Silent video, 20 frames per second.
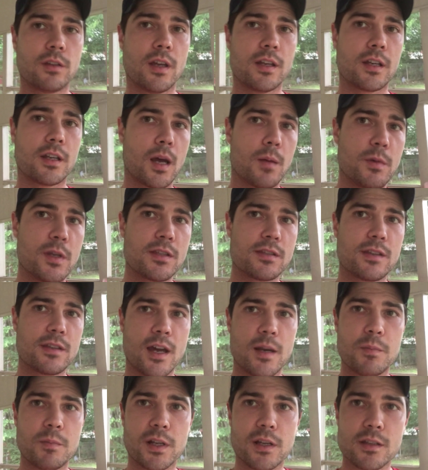had to come
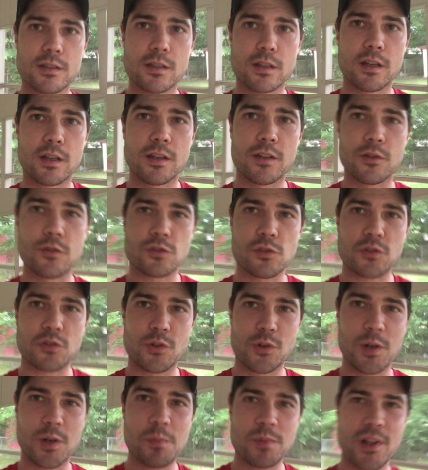inside because there's a storm